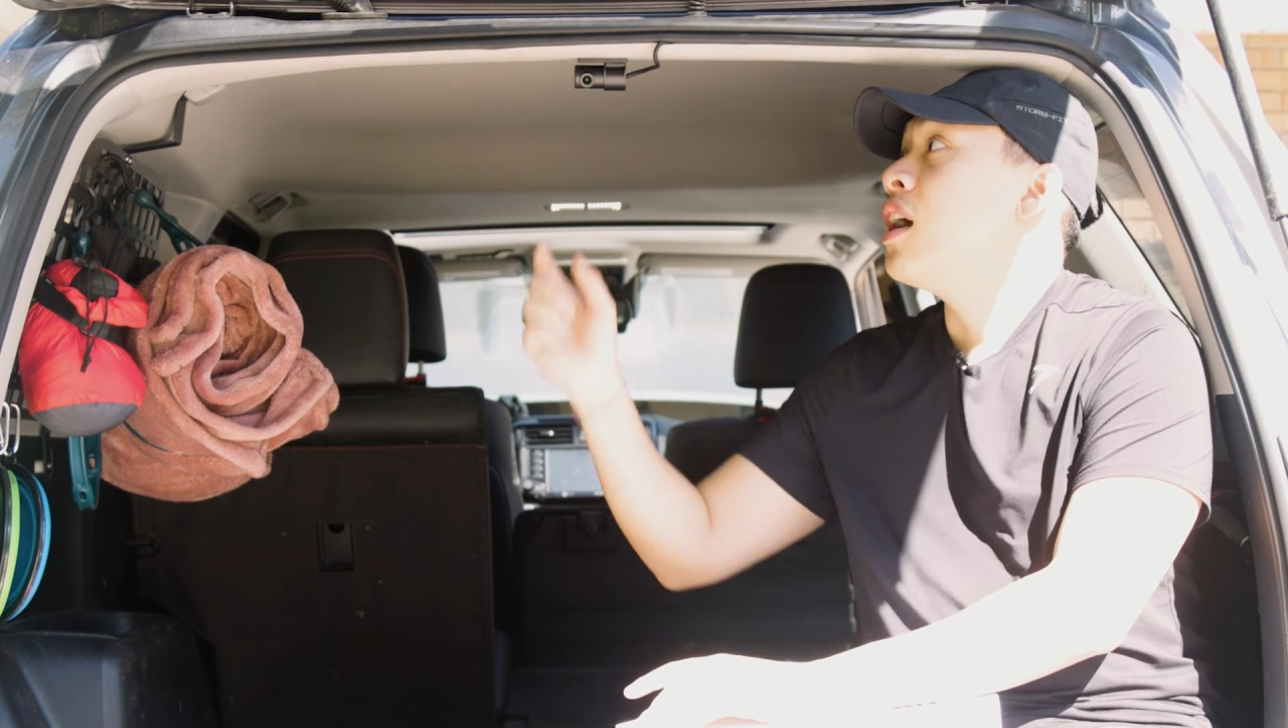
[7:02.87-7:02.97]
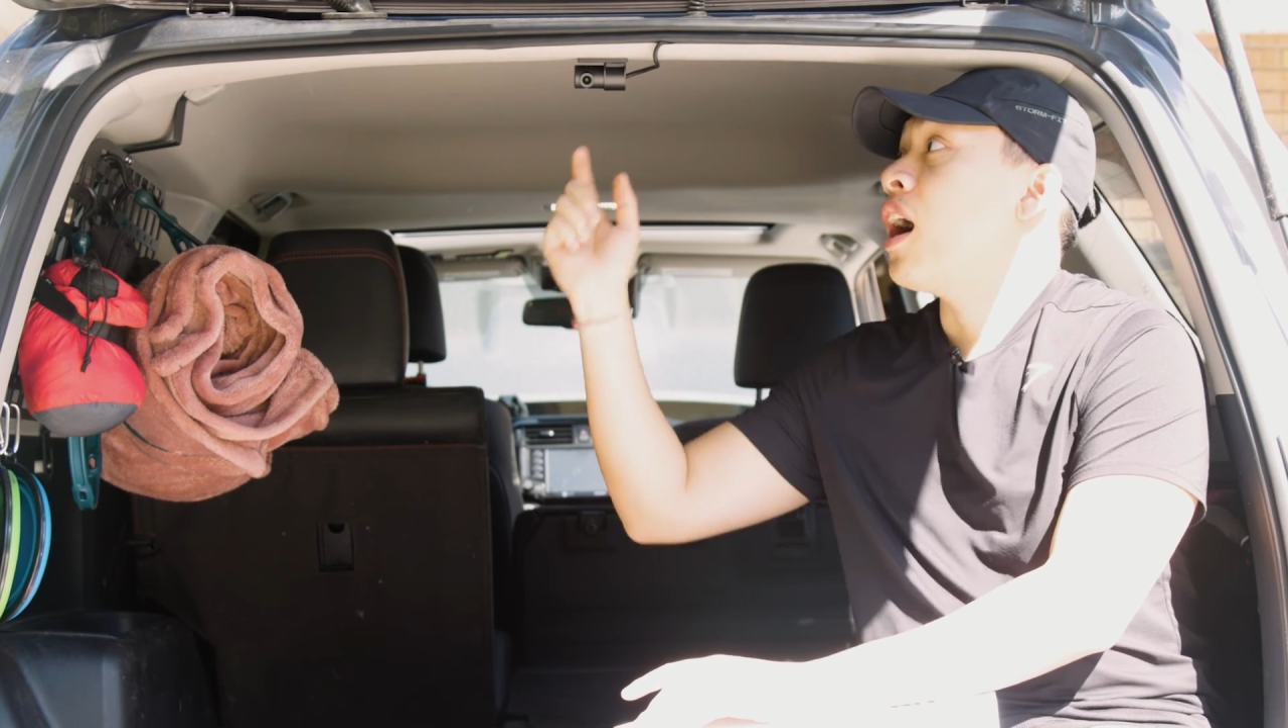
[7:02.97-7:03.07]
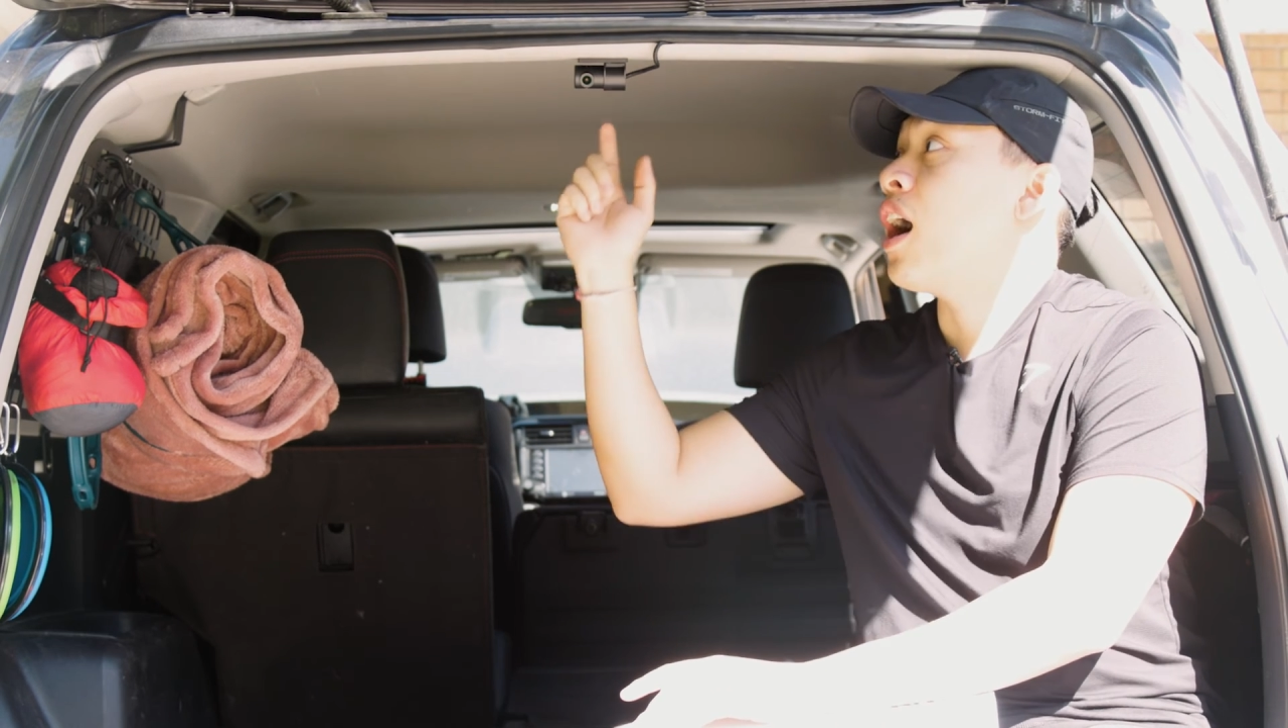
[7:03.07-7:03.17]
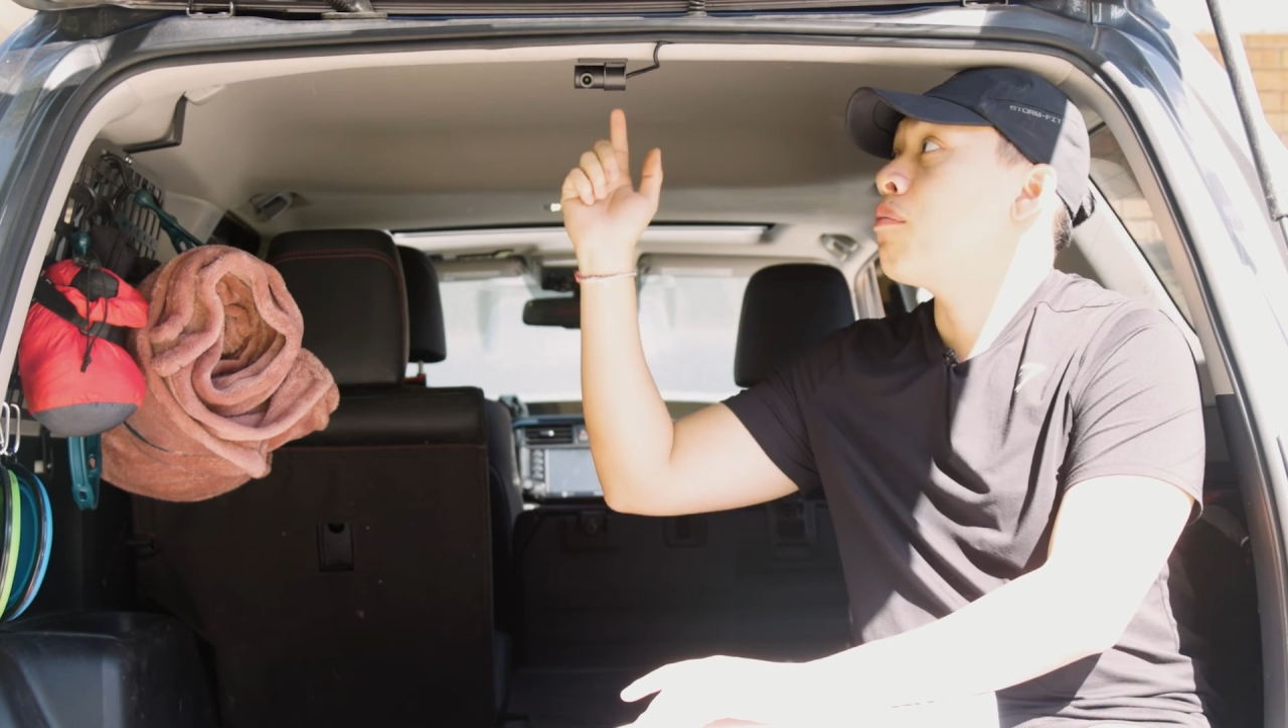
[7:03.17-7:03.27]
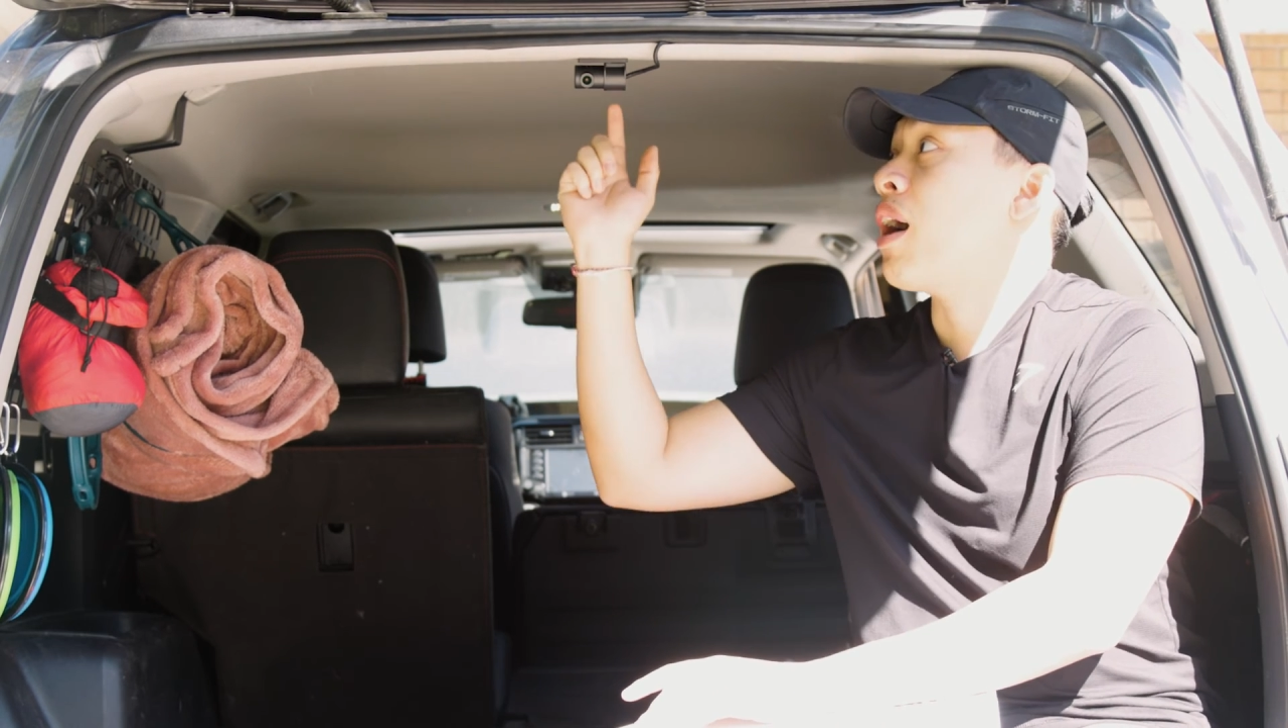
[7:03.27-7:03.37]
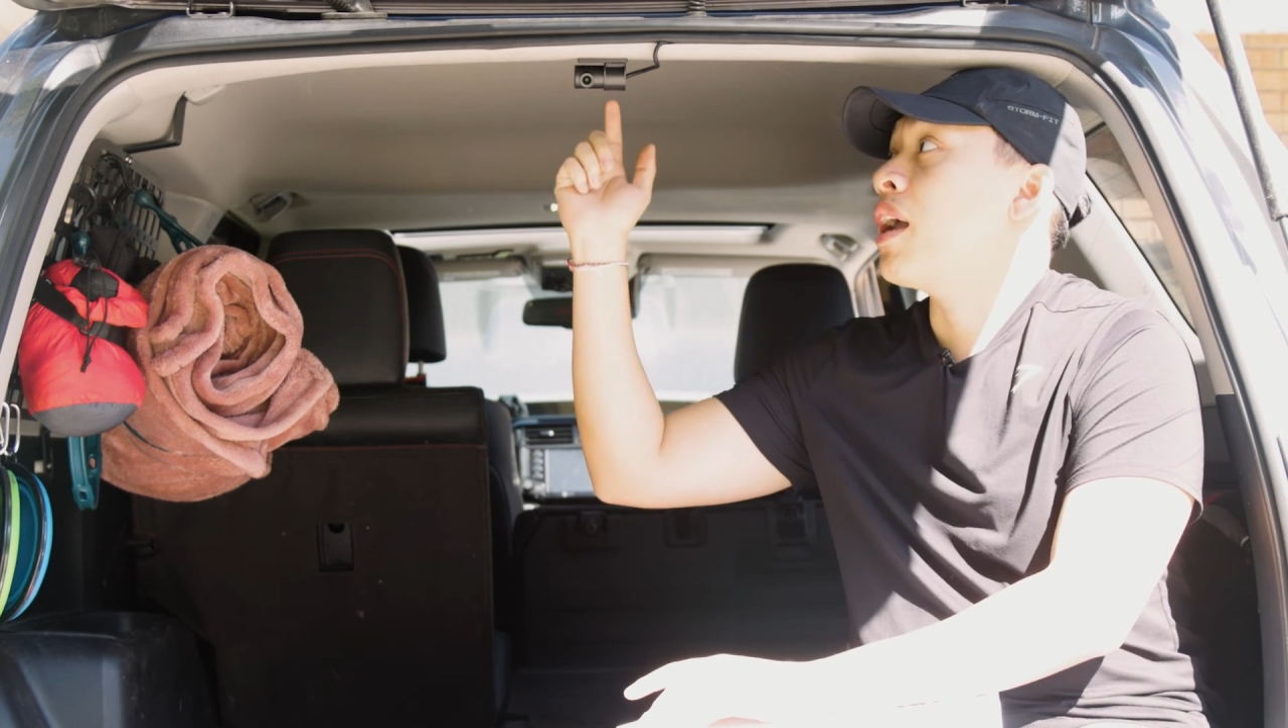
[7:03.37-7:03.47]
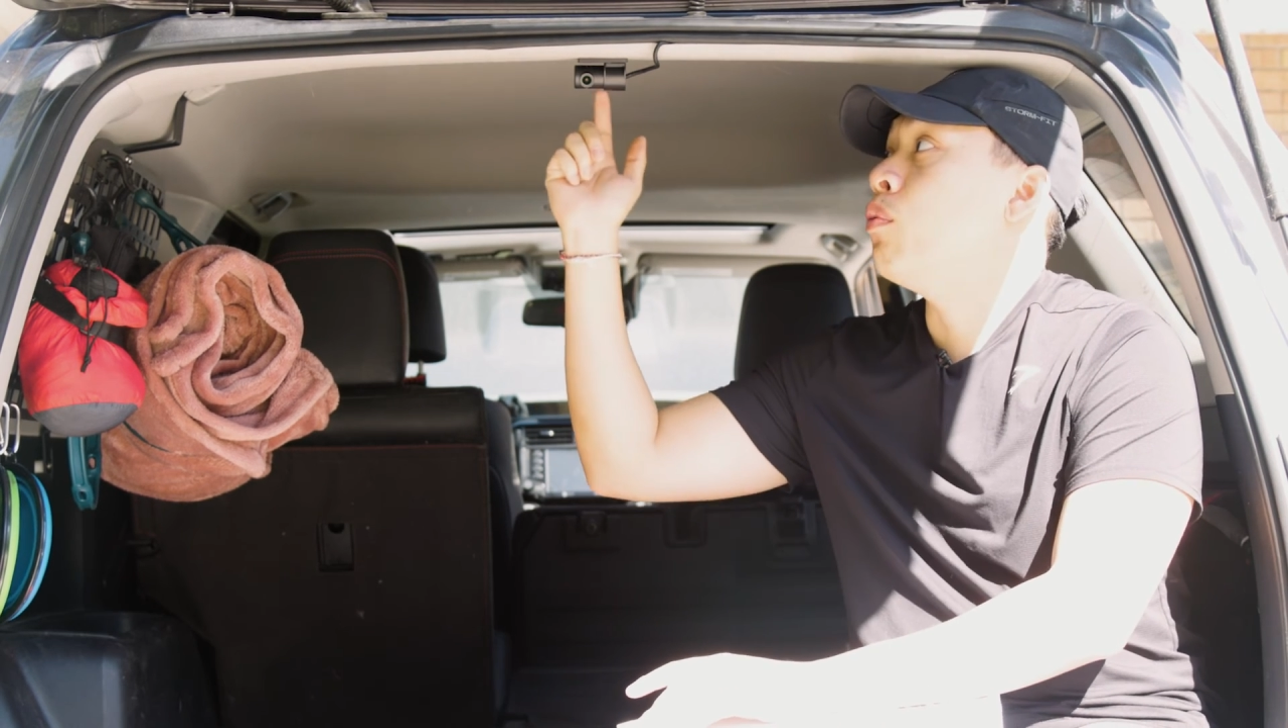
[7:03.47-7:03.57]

I